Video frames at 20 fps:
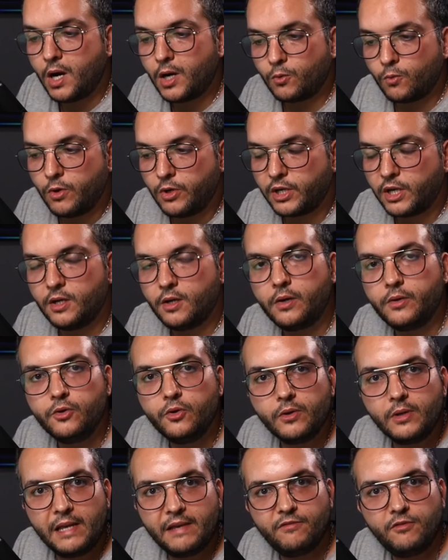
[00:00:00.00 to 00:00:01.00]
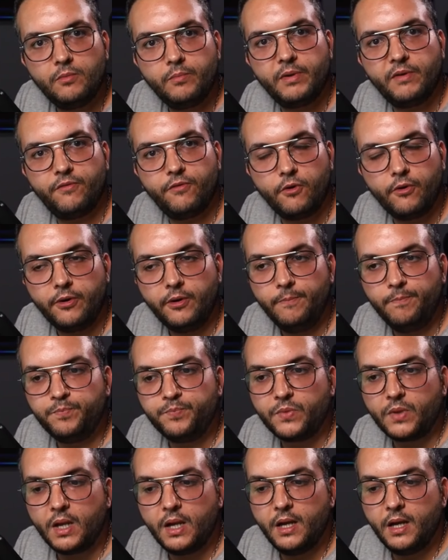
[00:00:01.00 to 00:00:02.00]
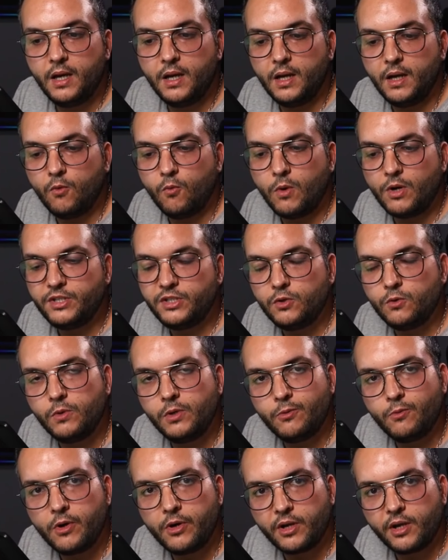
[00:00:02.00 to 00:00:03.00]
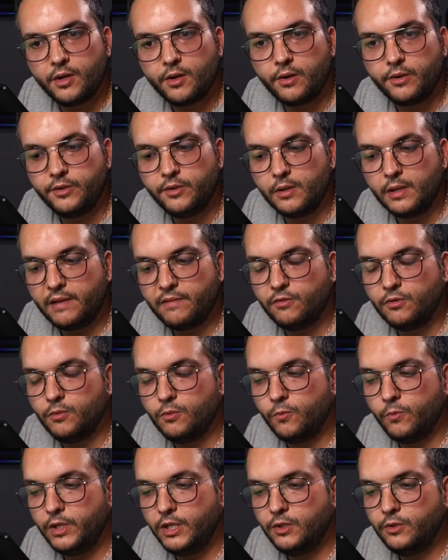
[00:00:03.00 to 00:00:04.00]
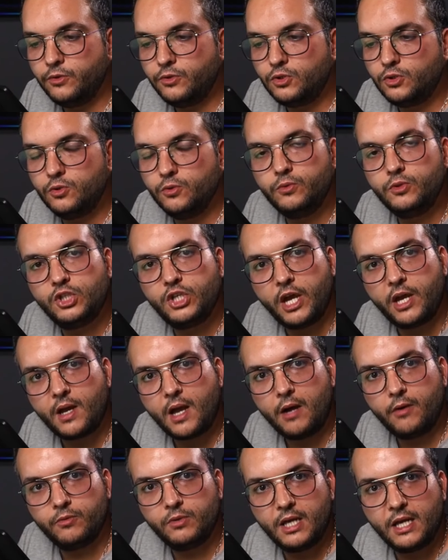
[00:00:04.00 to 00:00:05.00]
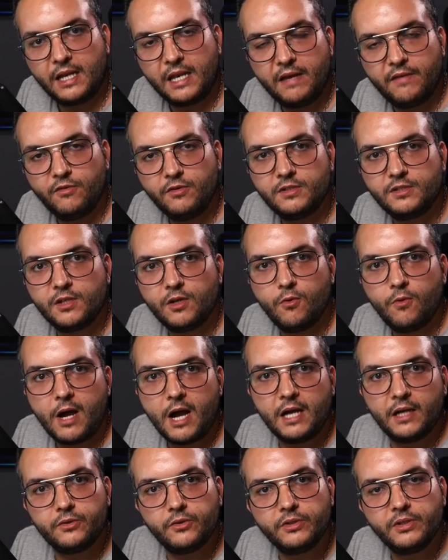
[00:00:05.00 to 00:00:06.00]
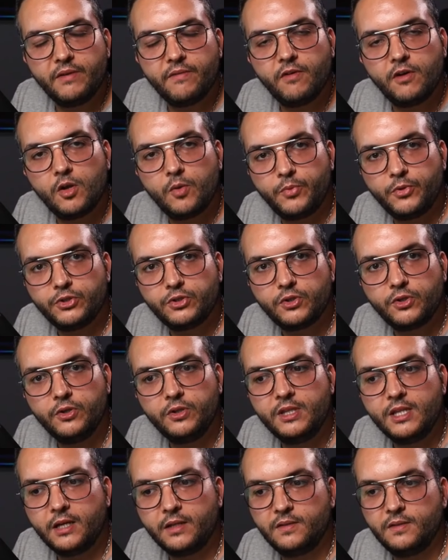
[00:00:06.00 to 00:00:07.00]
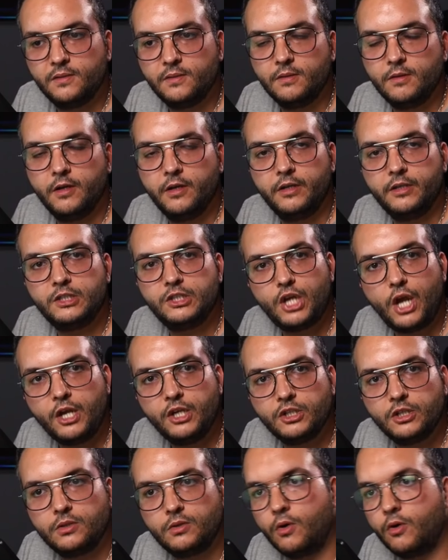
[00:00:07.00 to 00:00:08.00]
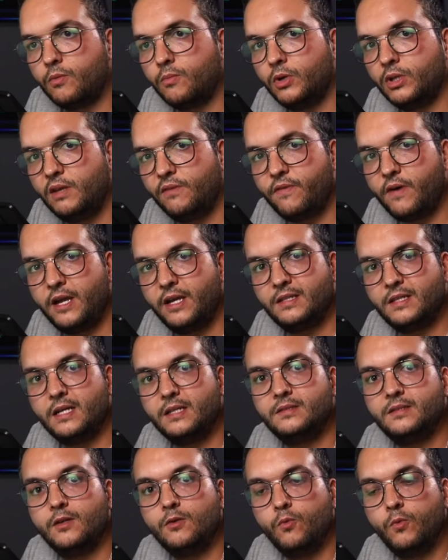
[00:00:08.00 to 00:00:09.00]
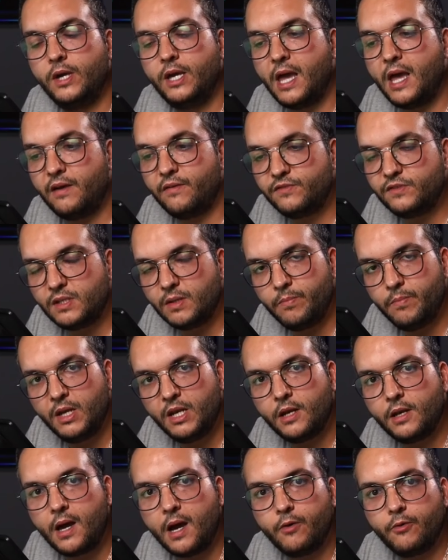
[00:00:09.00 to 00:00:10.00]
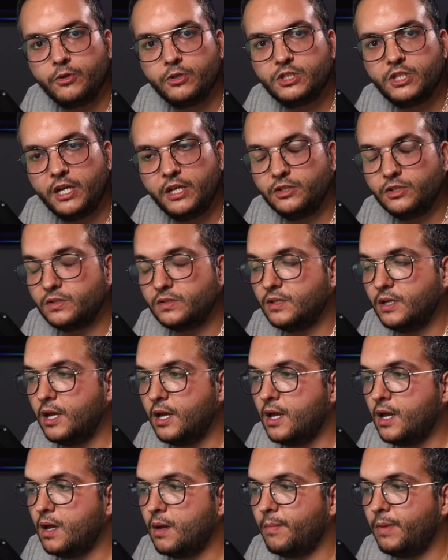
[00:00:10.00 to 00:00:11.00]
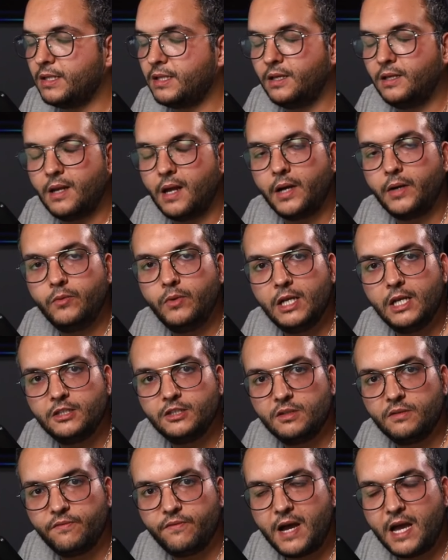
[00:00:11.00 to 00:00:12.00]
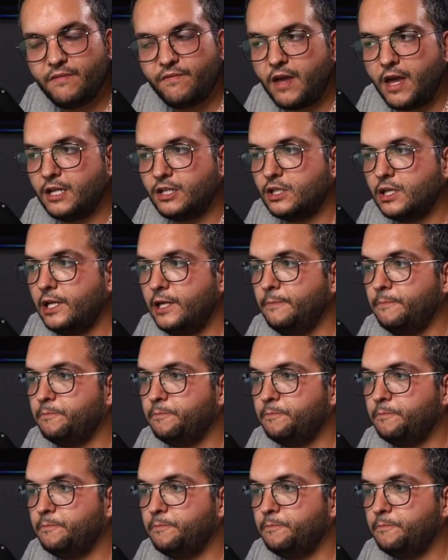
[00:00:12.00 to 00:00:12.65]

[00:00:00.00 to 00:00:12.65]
working on your level before, Uh, once you were working on your level, we used to check out that level so other developers could not uh, change it or modify it until we have submitted our changes. But in Unreal Engine five, actually,